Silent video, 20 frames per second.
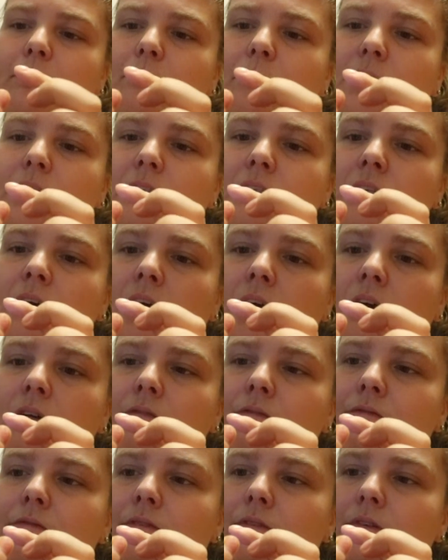
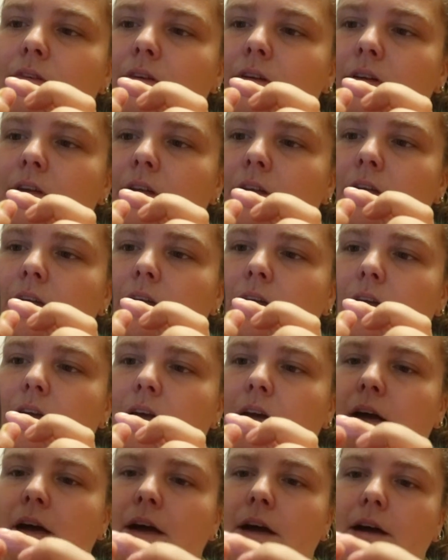Macduff,
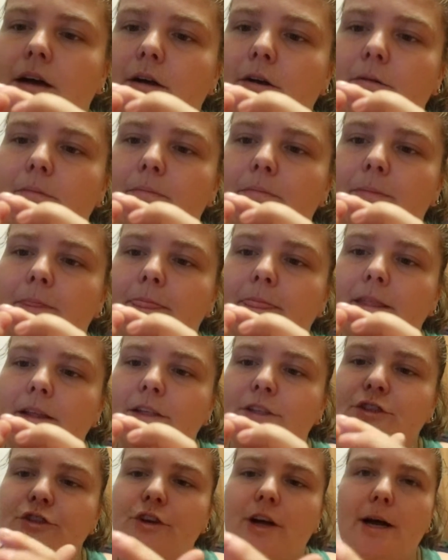um,
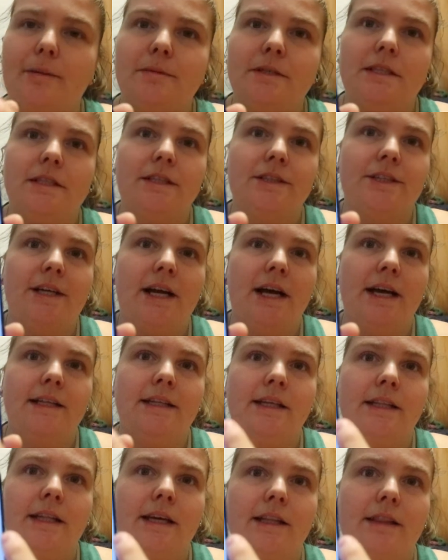scrapped design
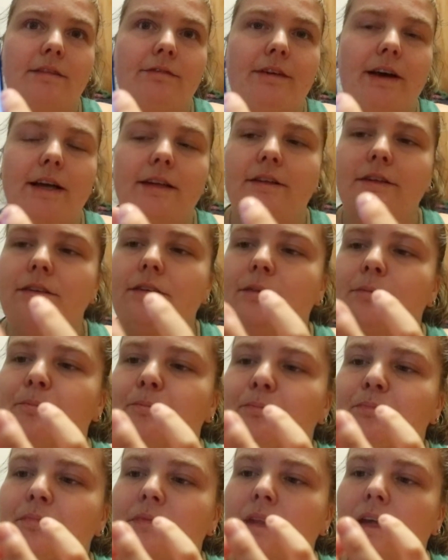and like the final
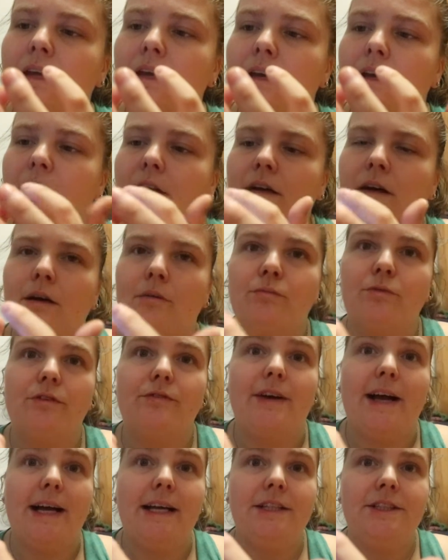um,
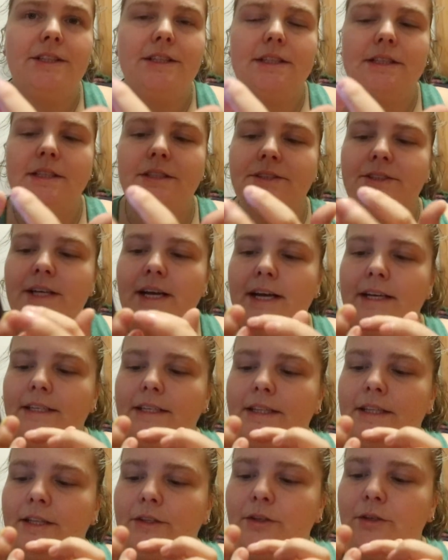revised design
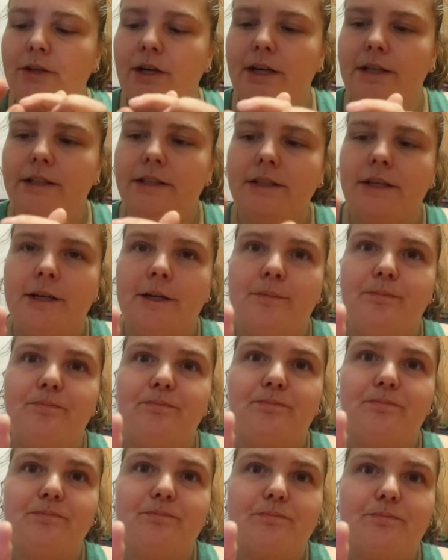and then you got
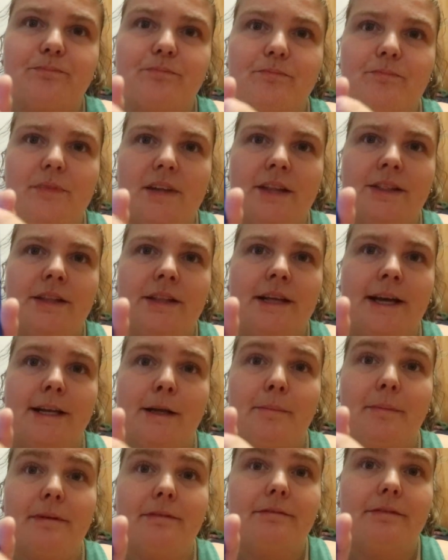um, the
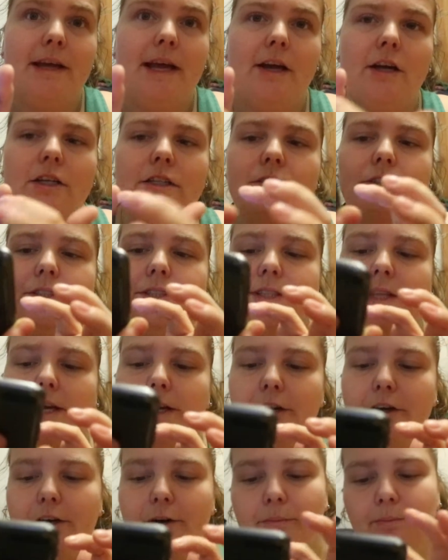lineup of characters
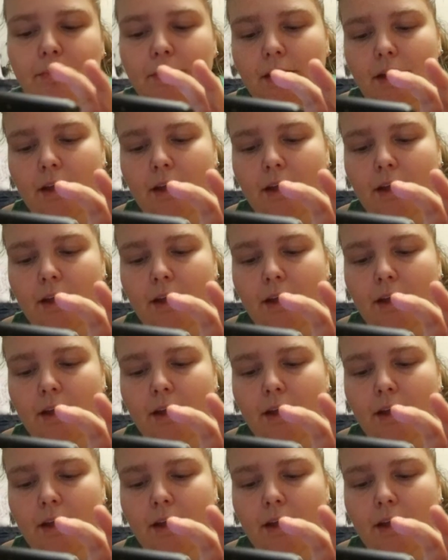there.